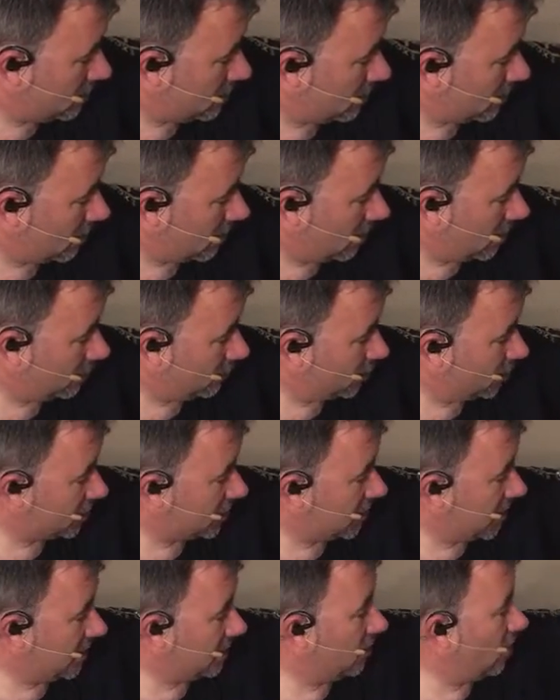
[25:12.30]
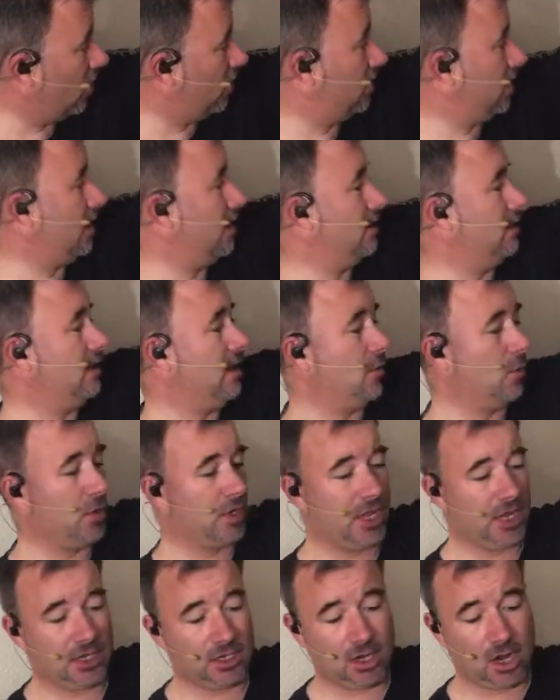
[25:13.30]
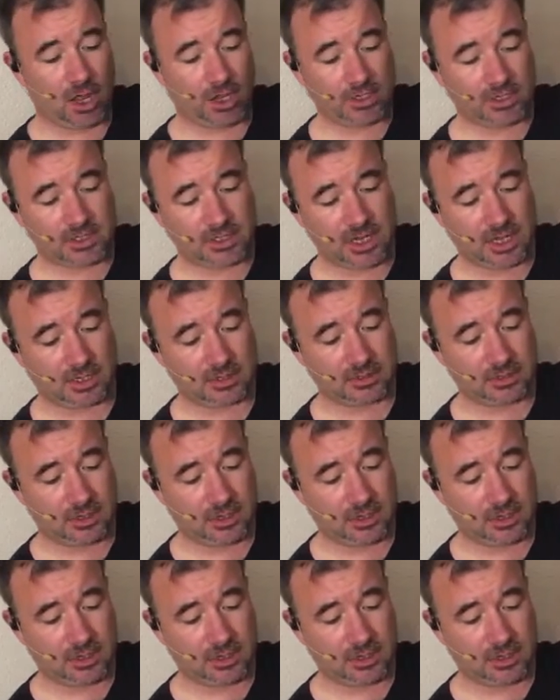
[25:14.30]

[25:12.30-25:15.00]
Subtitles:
just because I thought they would get a 9.6,